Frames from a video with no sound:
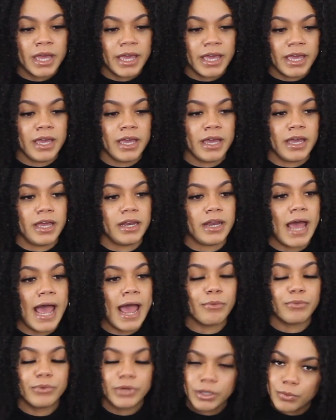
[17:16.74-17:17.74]
And
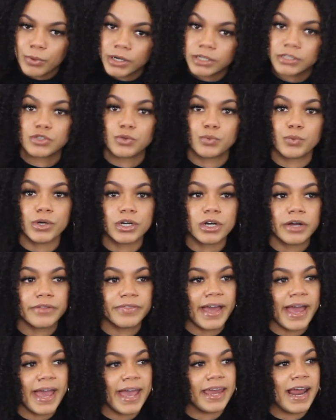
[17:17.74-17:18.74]
I really wanted to work on
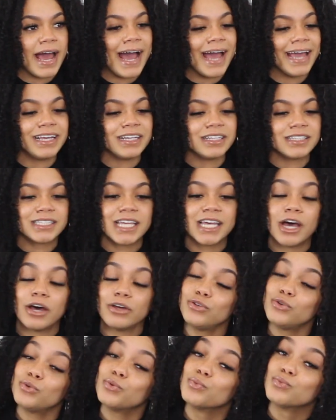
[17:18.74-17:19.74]
that. And I can
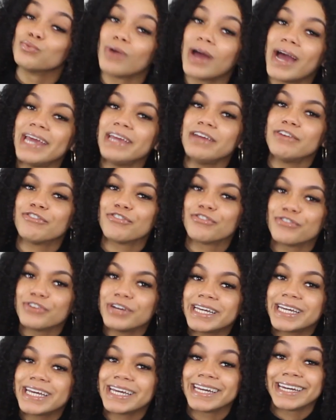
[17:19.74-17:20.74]
tell you right
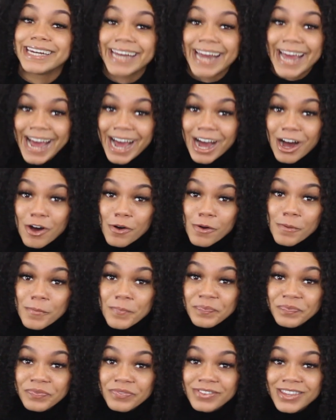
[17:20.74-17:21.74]
freaking
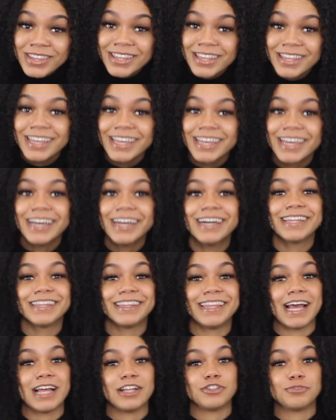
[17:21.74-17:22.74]
now
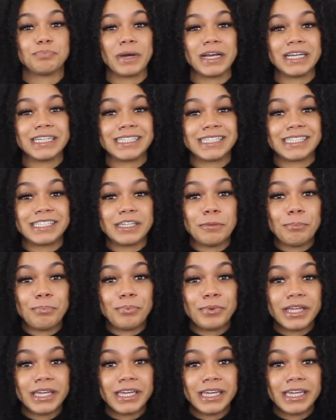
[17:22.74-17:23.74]
that by
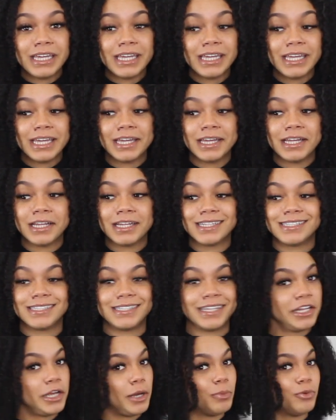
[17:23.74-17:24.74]
simply
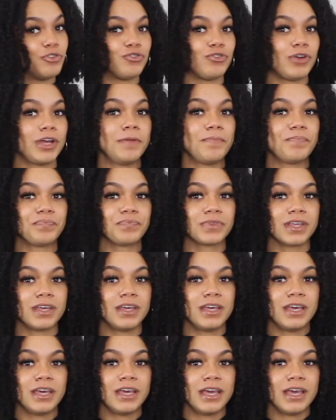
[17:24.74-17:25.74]
sitting up straight
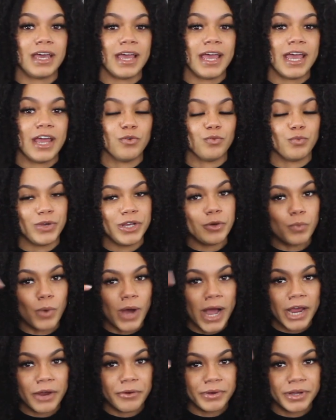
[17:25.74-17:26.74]
and
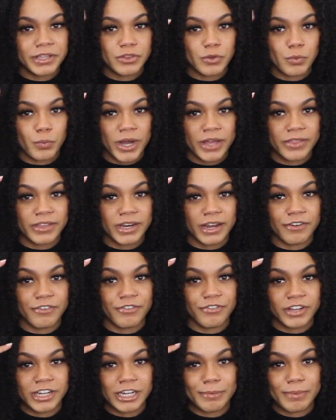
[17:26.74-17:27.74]
rewiring the way that I
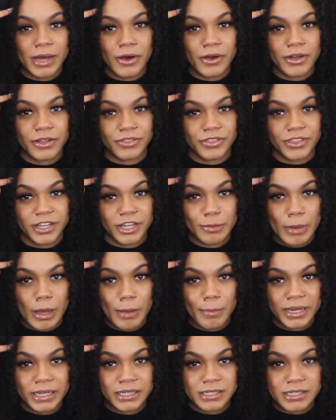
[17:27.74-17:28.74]
feel about and think
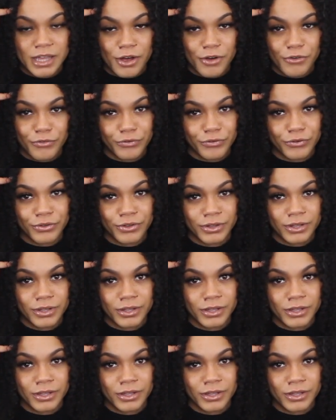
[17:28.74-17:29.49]
about myself,